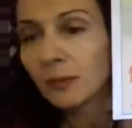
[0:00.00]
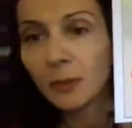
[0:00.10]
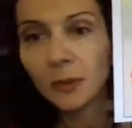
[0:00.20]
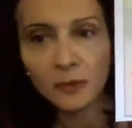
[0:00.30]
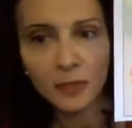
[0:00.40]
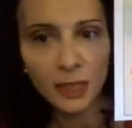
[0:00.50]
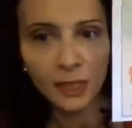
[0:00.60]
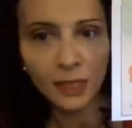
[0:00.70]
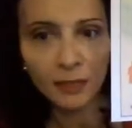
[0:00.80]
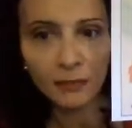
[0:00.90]
Maybe you've seen
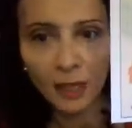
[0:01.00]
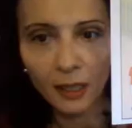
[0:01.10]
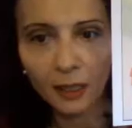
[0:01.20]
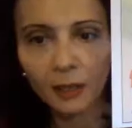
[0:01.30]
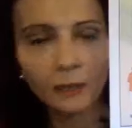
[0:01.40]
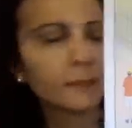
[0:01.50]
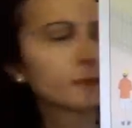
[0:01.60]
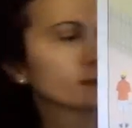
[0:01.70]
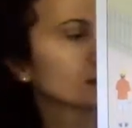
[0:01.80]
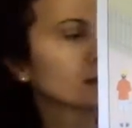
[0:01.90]
it in my
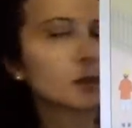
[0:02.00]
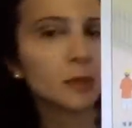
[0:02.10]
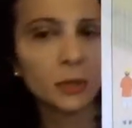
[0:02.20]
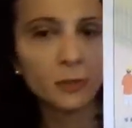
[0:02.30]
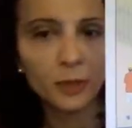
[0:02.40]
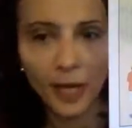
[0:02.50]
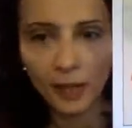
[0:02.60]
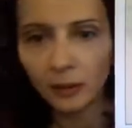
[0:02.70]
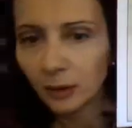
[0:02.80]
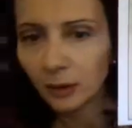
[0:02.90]
um, YouTube
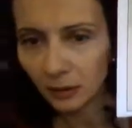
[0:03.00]
channel.